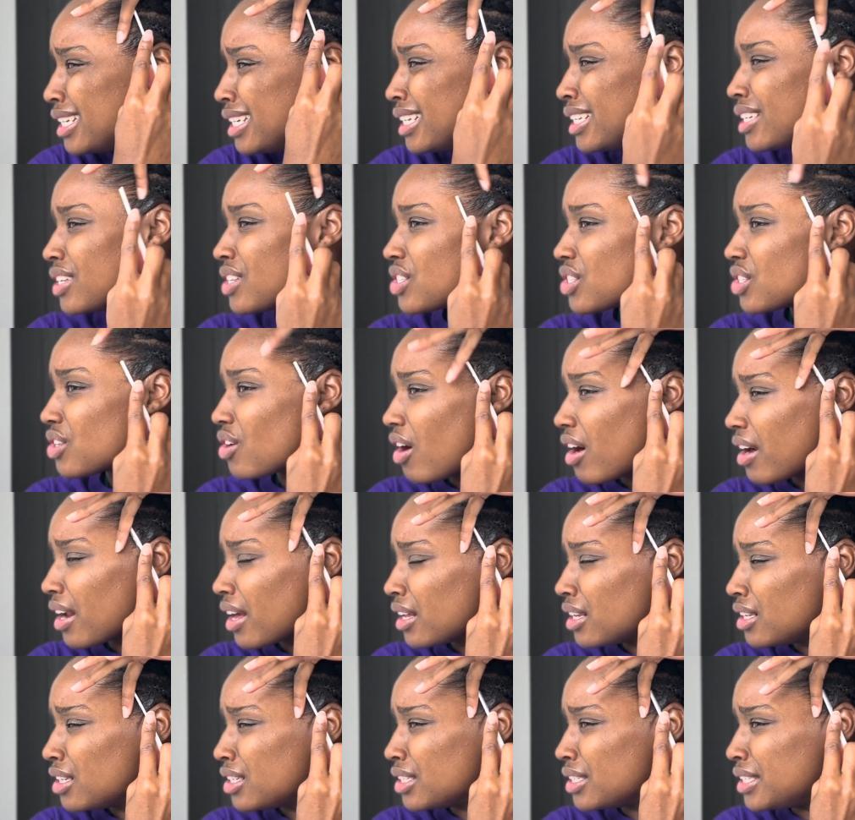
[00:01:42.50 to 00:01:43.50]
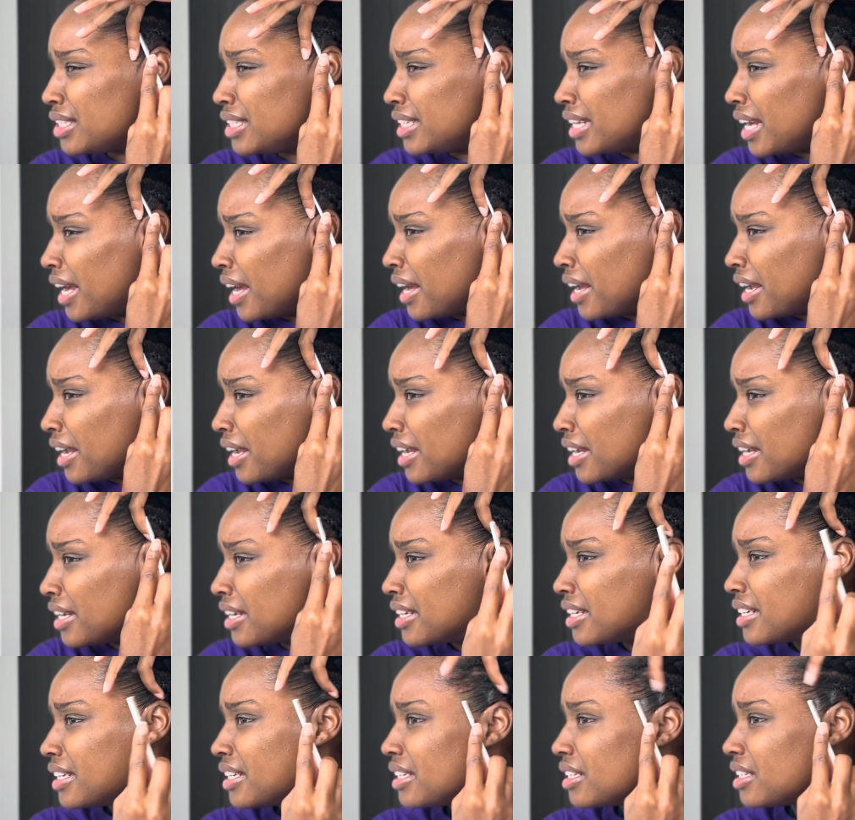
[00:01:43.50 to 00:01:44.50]
start our little day,
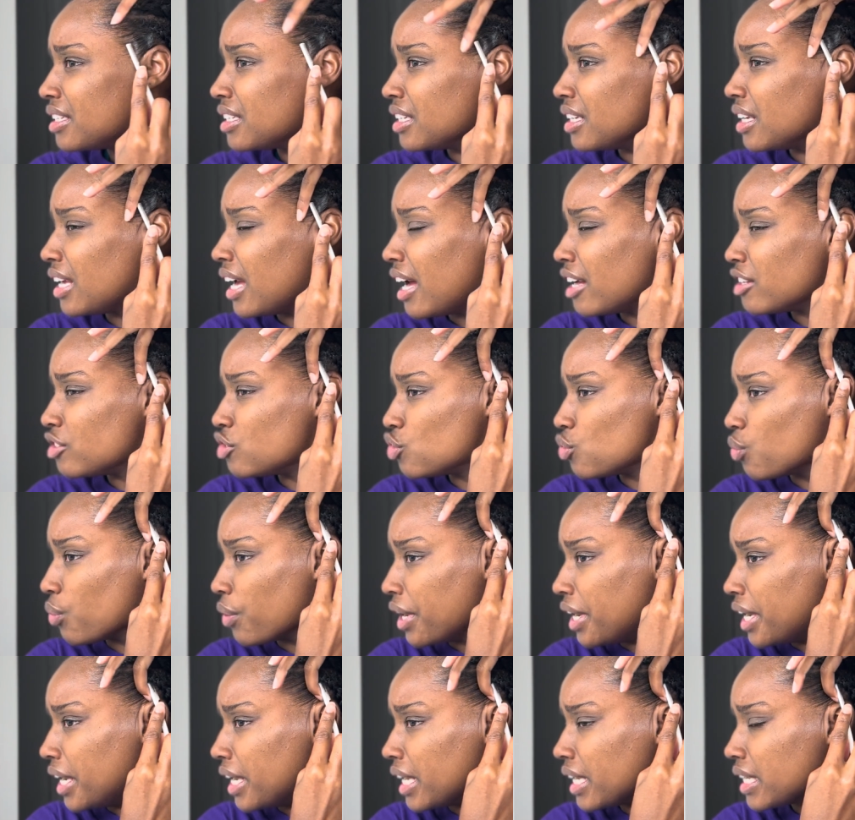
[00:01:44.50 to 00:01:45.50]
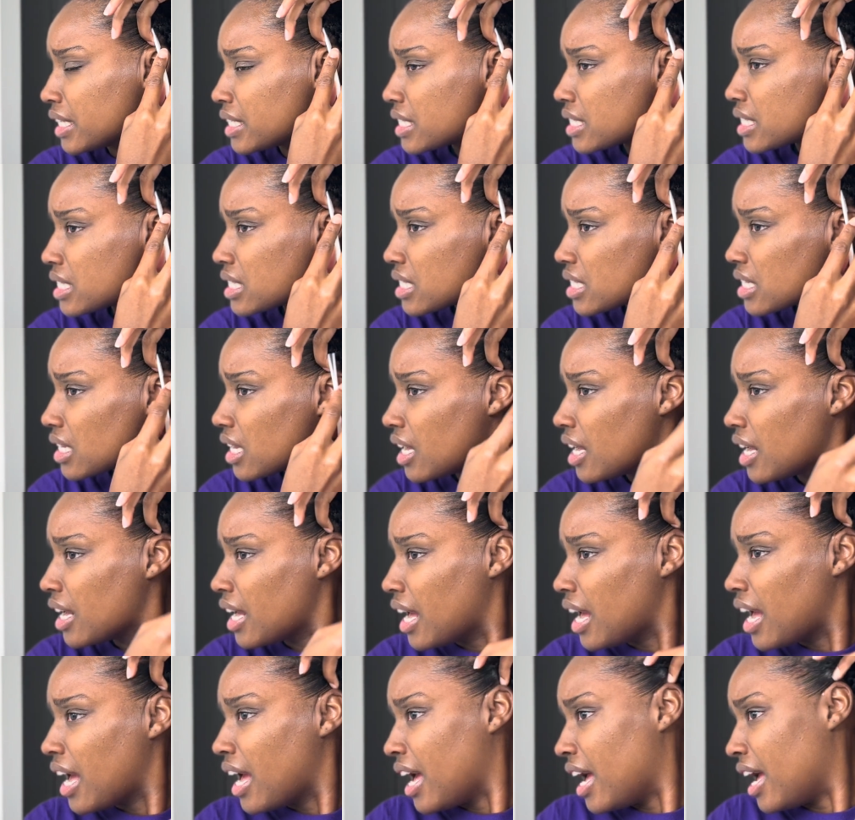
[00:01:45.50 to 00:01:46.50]
got dressed,
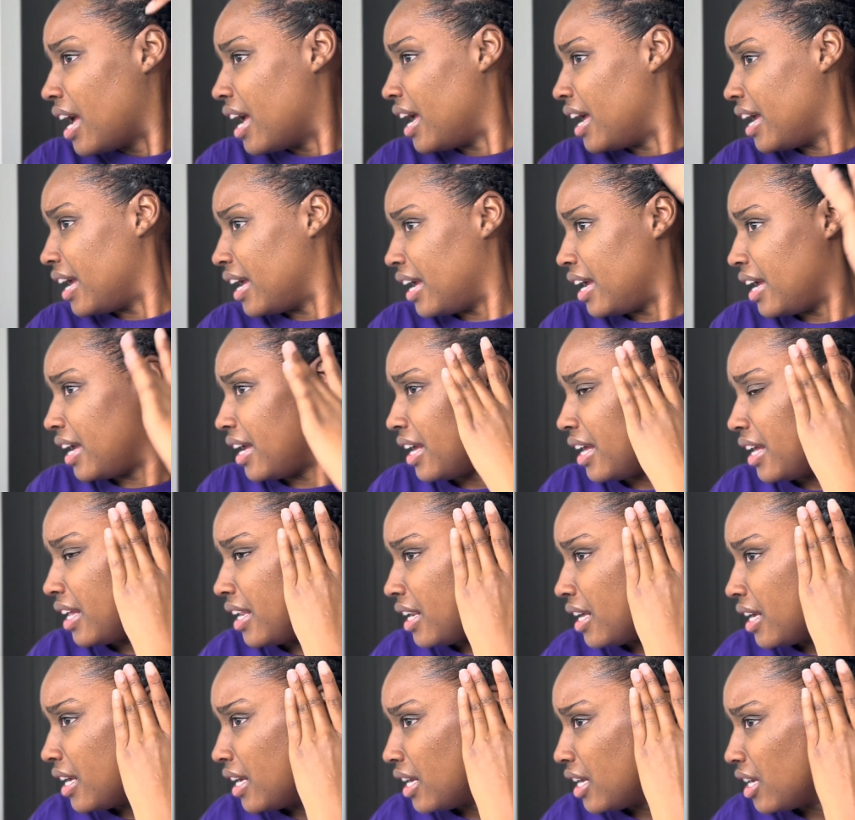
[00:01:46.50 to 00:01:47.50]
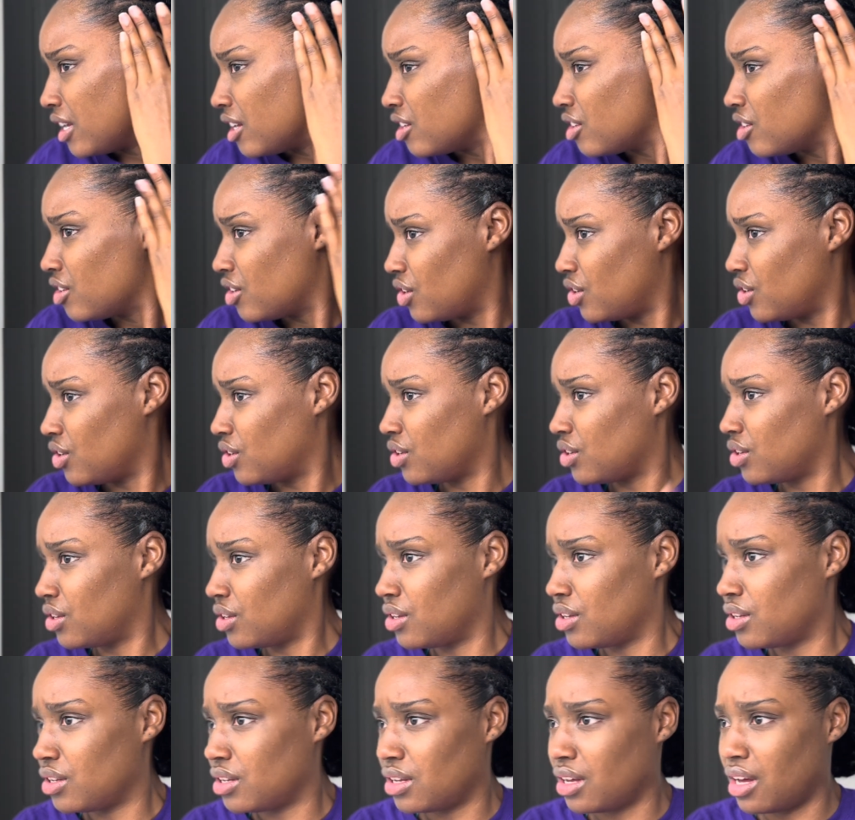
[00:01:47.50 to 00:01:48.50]
and
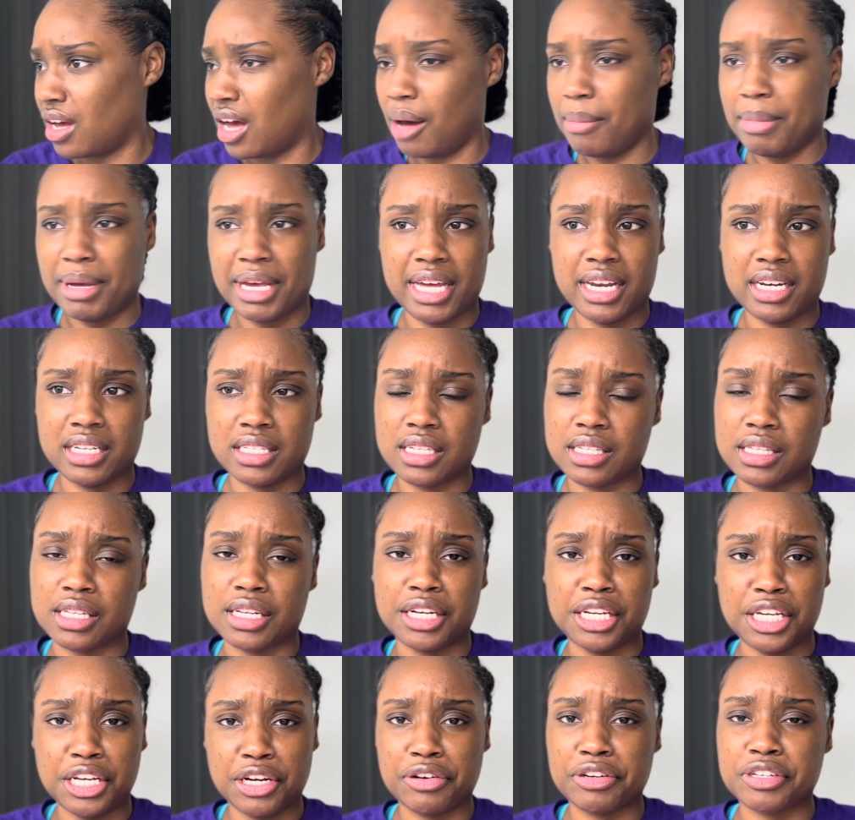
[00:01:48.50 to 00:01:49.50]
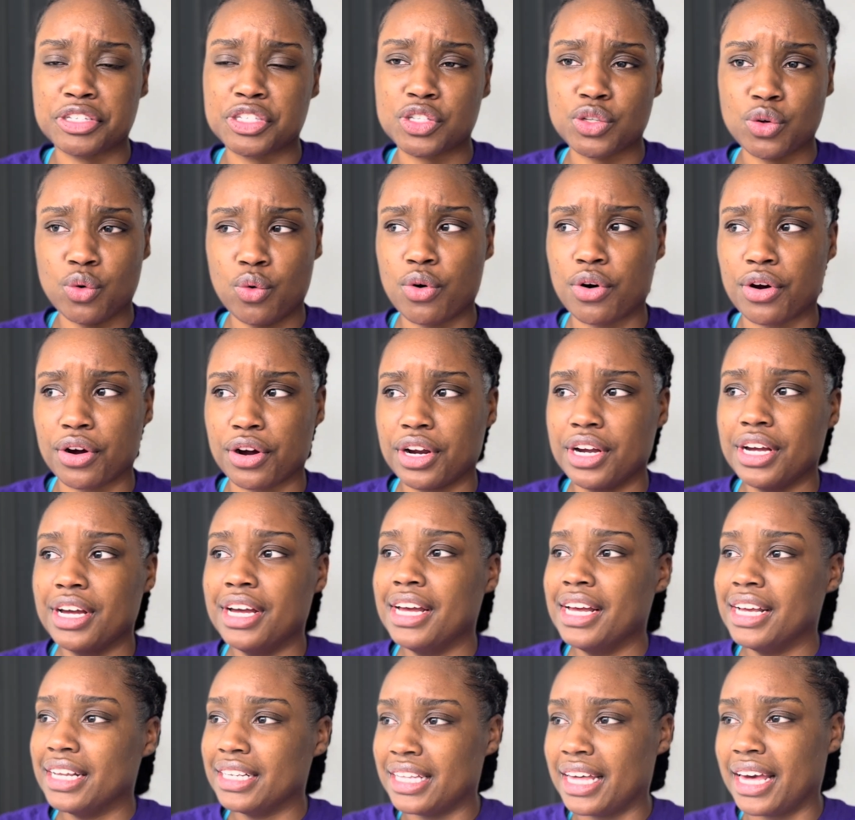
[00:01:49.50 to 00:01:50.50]
I'm heading to the nearest store
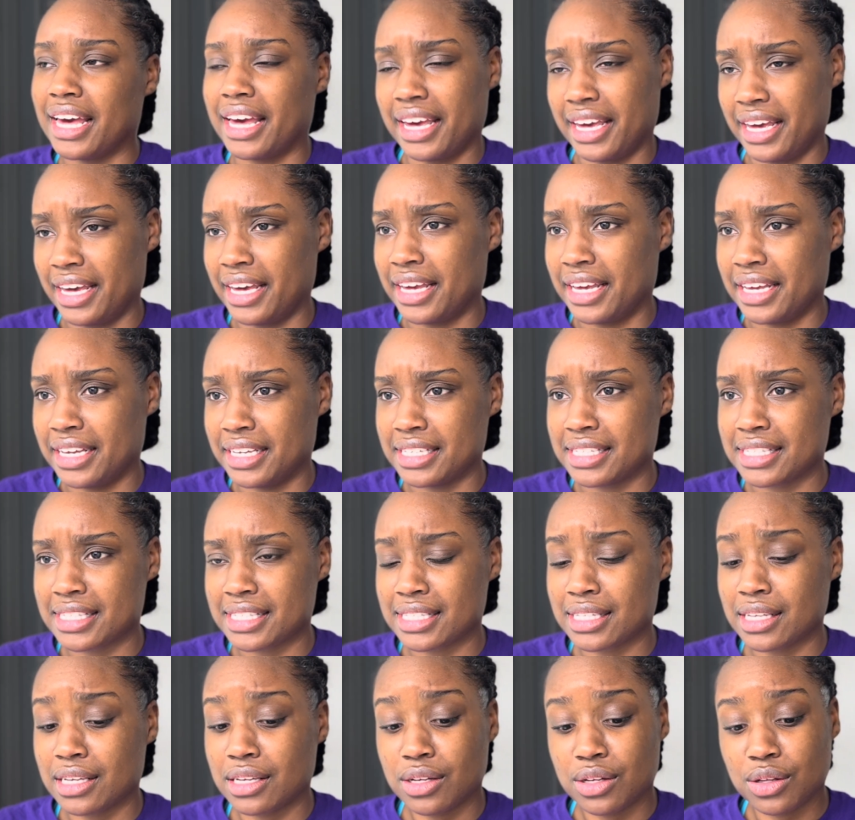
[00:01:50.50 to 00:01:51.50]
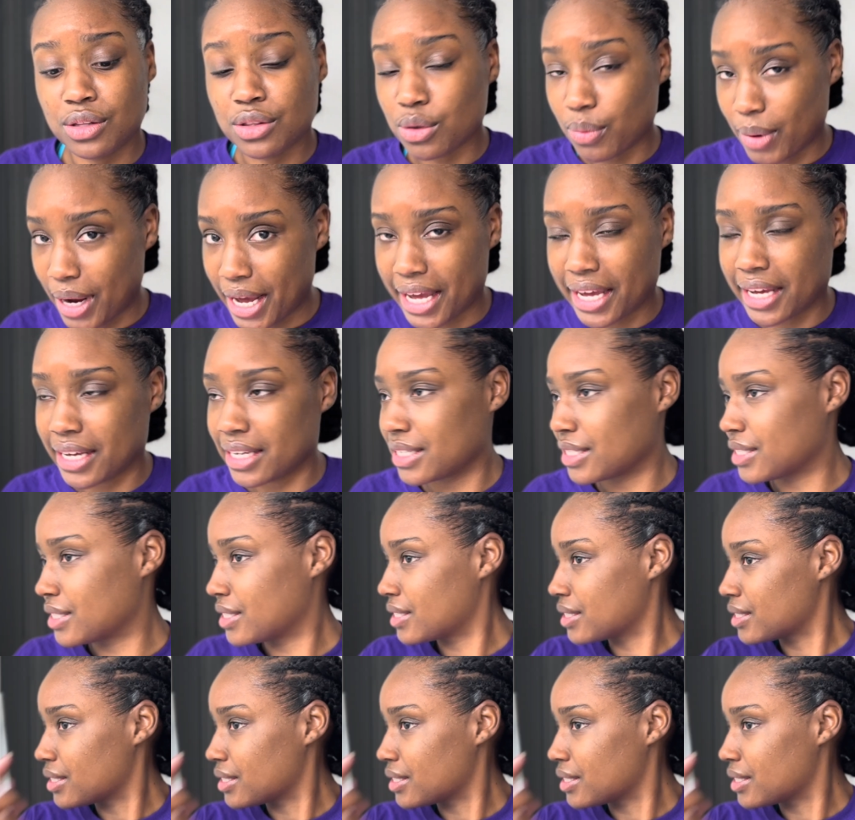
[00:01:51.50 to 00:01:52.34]
that has the wax.